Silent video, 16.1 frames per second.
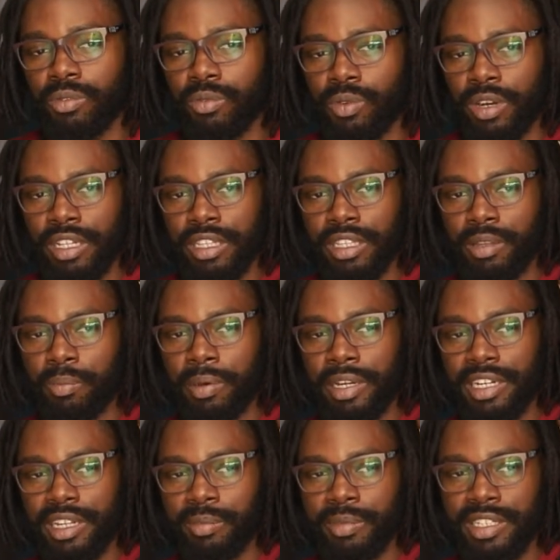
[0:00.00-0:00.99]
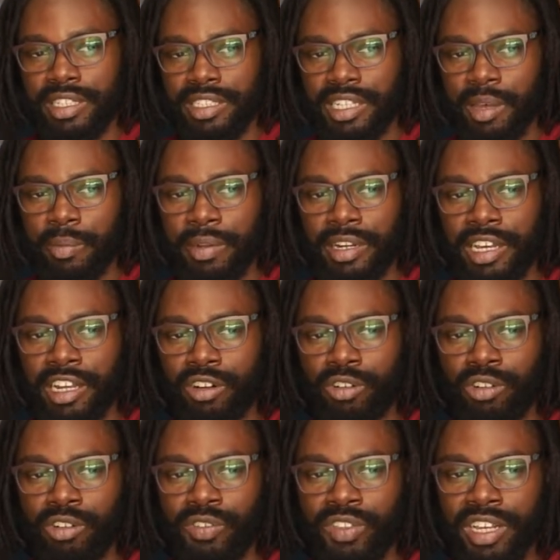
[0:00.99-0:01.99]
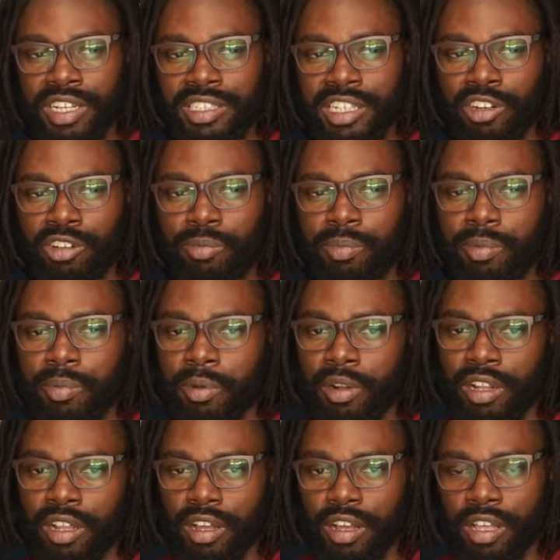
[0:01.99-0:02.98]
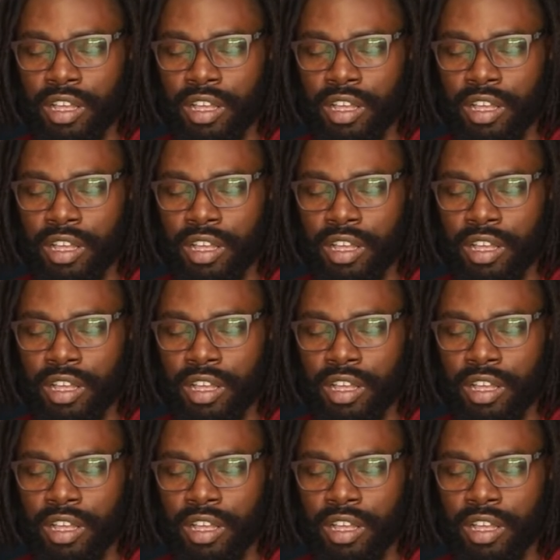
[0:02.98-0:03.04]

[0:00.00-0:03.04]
when the pandemic is happening and all of that. I know people,